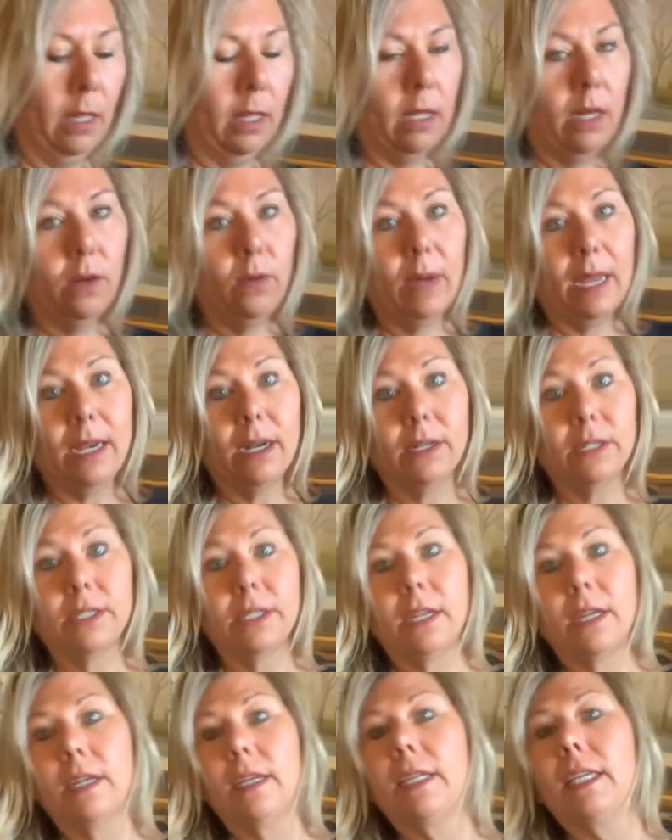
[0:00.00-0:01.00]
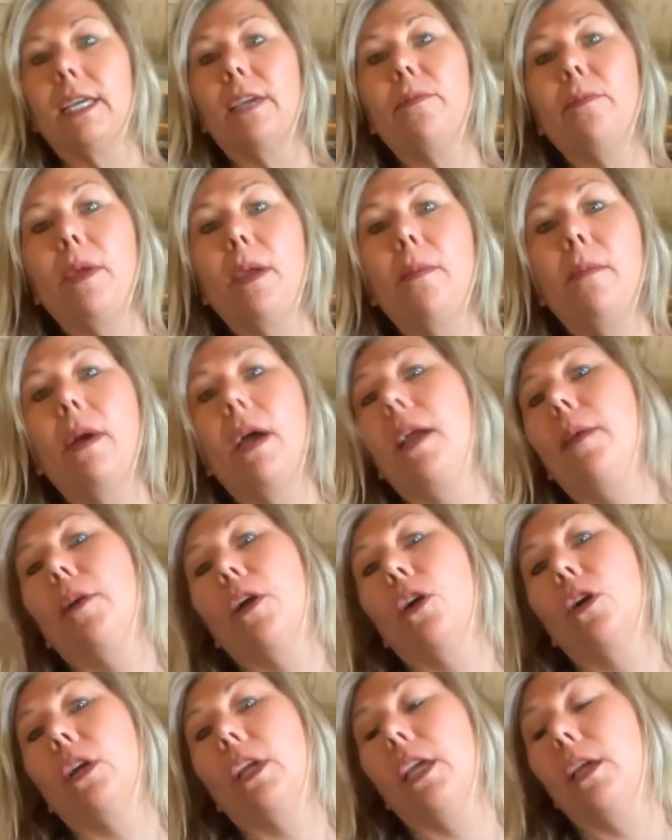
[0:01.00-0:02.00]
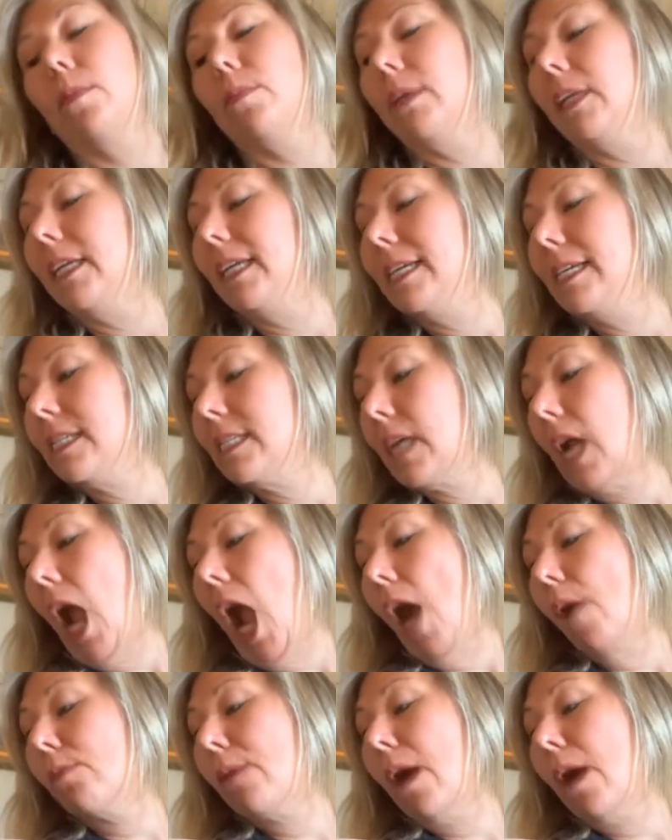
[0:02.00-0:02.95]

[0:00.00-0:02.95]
Little waiters, give me my cookie, please.